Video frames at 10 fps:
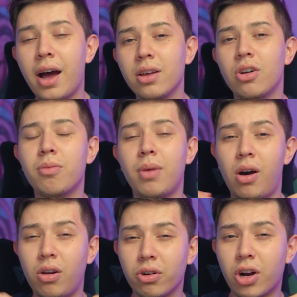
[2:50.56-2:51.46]
I got my
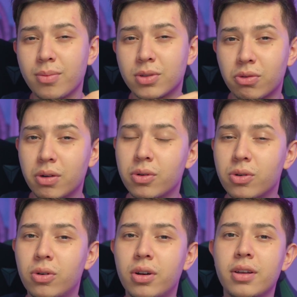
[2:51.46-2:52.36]
hologram screen
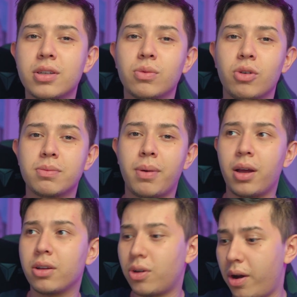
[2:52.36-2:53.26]
recordings was
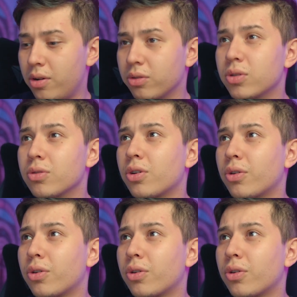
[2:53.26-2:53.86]
by going on Google